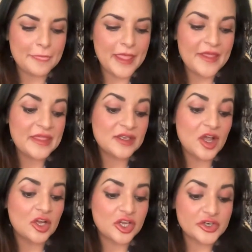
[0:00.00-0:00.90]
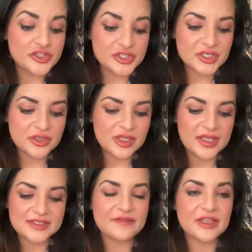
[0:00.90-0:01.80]
And then our larger tier
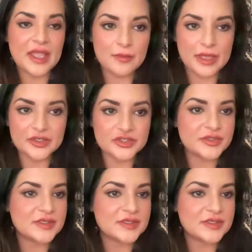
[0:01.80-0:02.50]
clients have account managers